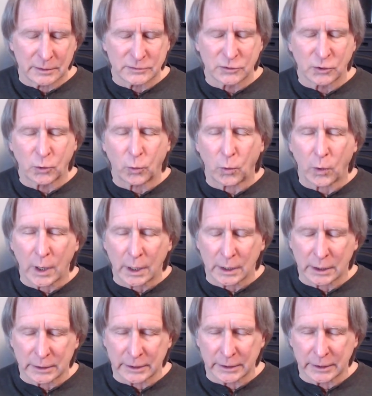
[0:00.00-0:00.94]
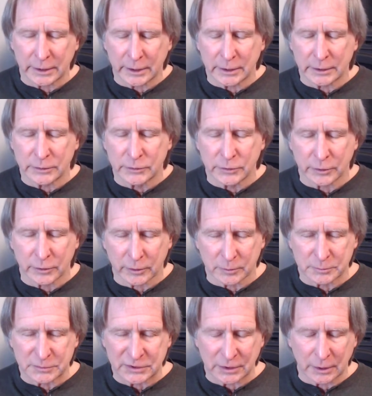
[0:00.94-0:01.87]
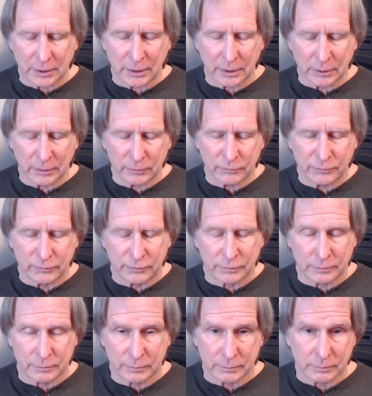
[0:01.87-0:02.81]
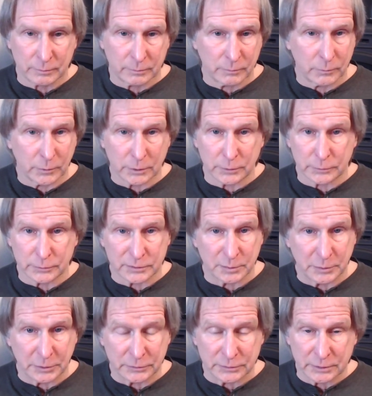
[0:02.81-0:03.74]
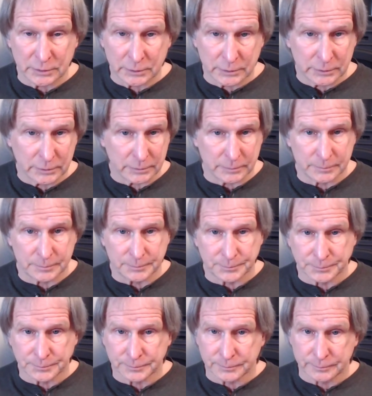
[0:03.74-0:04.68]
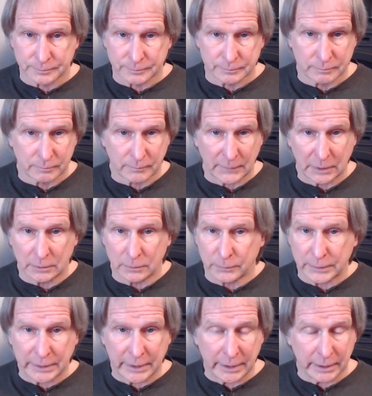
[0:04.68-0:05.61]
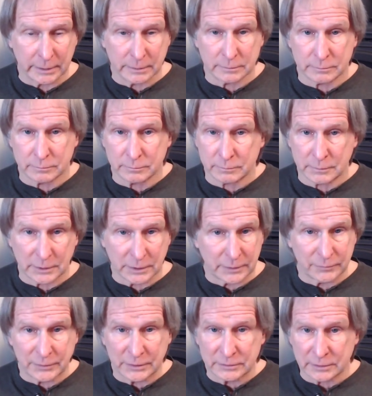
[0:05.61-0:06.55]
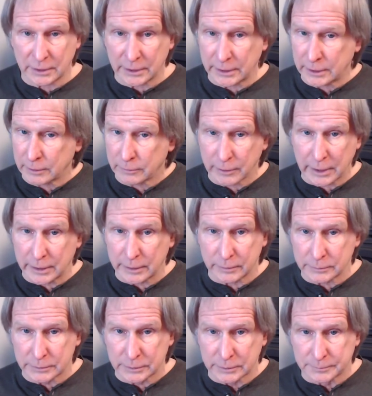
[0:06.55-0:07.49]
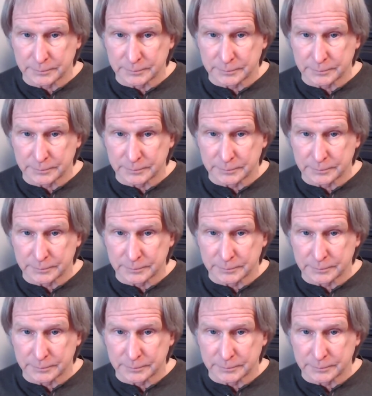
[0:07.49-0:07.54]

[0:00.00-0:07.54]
quality in terms of what you're supposed to do. We can't leave these laying around.